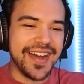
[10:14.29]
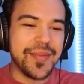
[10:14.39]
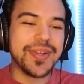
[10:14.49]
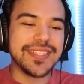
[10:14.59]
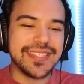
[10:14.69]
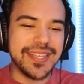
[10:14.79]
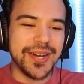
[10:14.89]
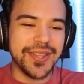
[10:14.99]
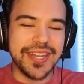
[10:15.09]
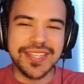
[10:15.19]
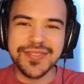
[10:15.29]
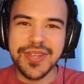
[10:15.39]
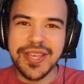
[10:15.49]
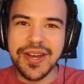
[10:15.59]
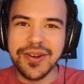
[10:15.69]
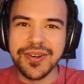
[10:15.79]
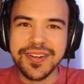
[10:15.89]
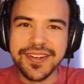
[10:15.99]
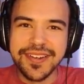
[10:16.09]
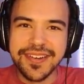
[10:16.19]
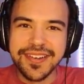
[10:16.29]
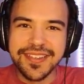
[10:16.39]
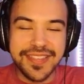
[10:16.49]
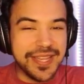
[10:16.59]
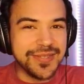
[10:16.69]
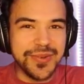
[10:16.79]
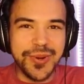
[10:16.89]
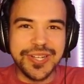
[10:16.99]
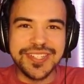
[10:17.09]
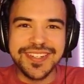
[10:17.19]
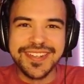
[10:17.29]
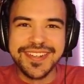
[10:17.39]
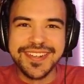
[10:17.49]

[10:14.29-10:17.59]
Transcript: I'm going to see y'all in the next video. Thanks for watching.